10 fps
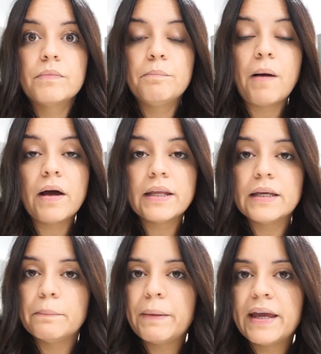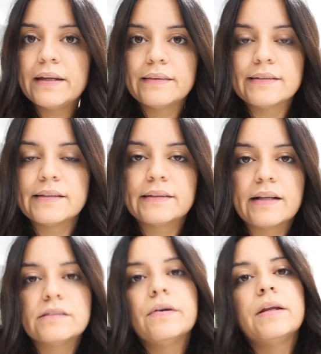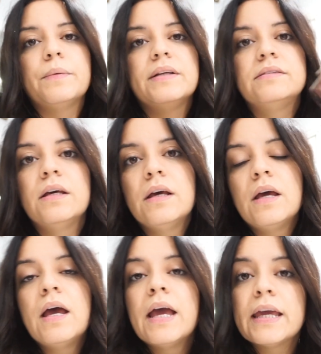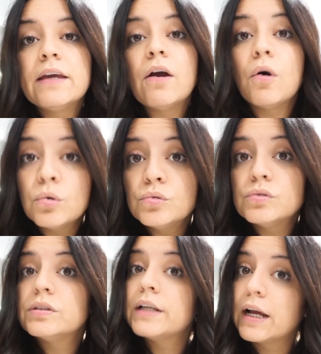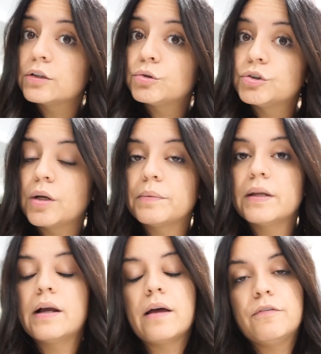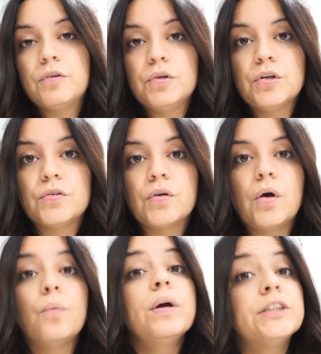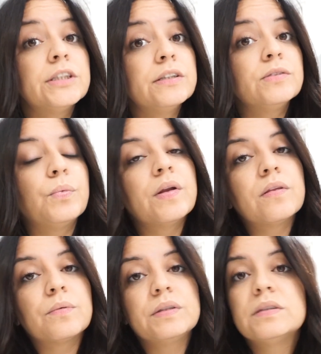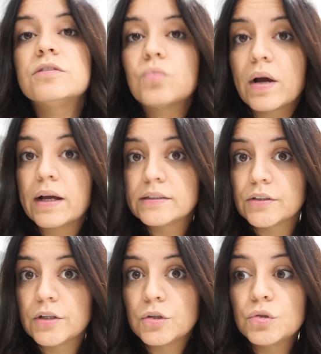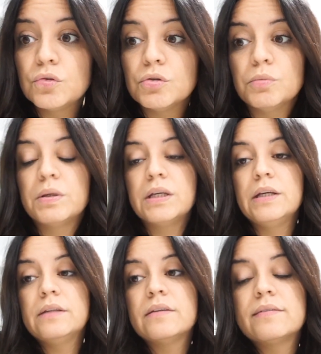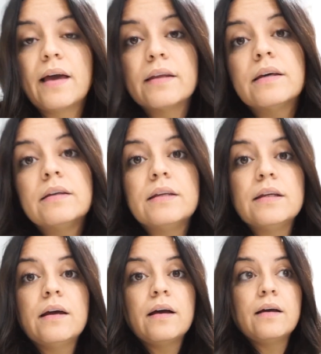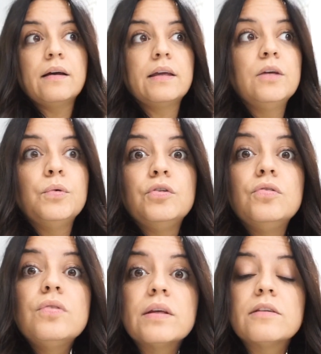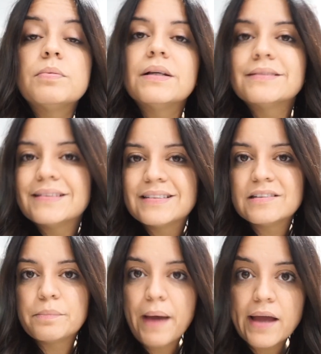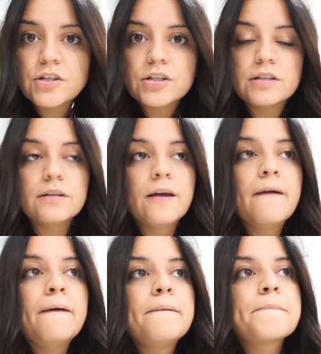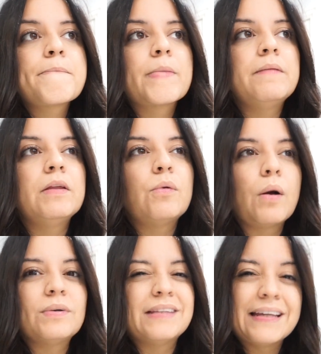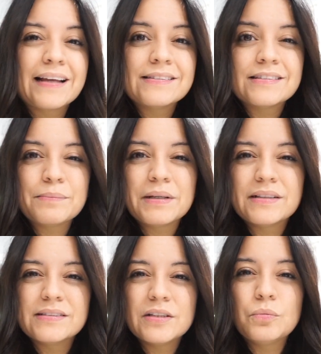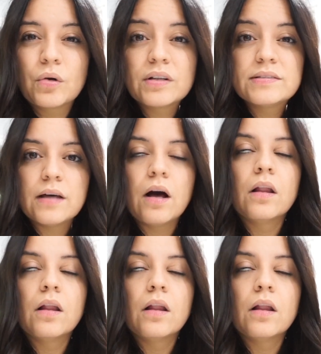body and paint and things like that. So anyways, he owns an actual shop that he got a few years ago, which is one of the reasons why I started YouTube. He decided he would do this because it's his passion, even though I was against it because he works a